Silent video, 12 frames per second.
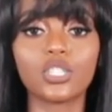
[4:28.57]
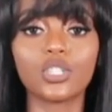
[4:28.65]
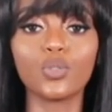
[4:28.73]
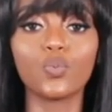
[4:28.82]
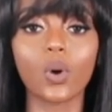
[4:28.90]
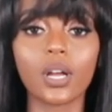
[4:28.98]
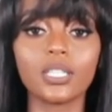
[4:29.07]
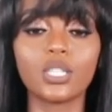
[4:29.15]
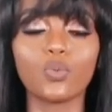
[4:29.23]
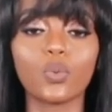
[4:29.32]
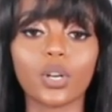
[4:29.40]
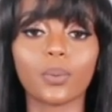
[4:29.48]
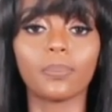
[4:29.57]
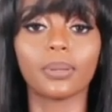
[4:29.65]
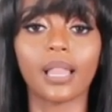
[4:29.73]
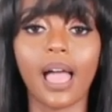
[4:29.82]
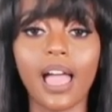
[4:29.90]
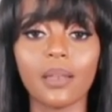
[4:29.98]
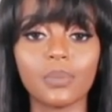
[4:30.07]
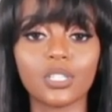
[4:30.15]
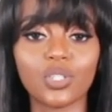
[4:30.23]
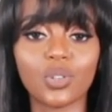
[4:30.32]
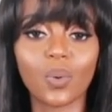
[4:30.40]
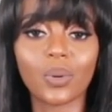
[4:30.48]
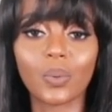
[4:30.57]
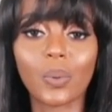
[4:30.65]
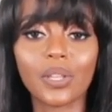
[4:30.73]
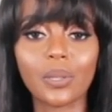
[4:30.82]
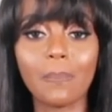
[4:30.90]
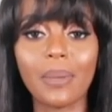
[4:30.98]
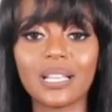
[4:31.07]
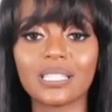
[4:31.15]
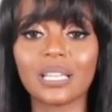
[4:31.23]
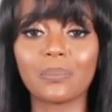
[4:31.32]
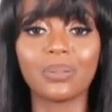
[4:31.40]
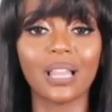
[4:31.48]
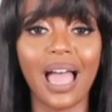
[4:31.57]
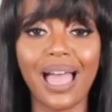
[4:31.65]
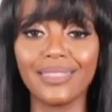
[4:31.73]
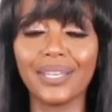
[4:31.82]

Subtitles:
that you want to wear plaid, but you don't want to wear the basic plaid,